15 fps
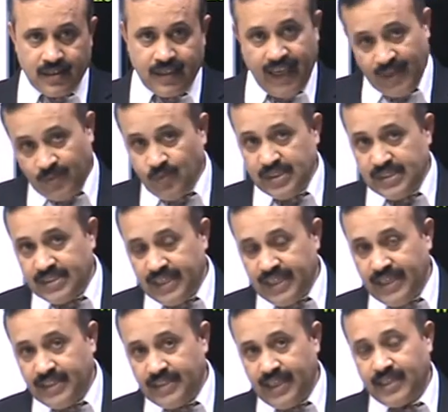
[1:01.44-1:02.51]
Can we
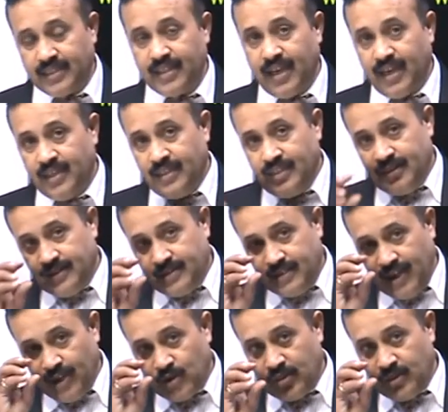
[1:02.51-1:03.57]
say that the
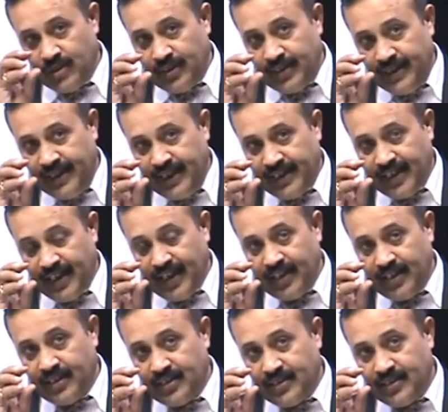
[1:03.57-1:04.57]
data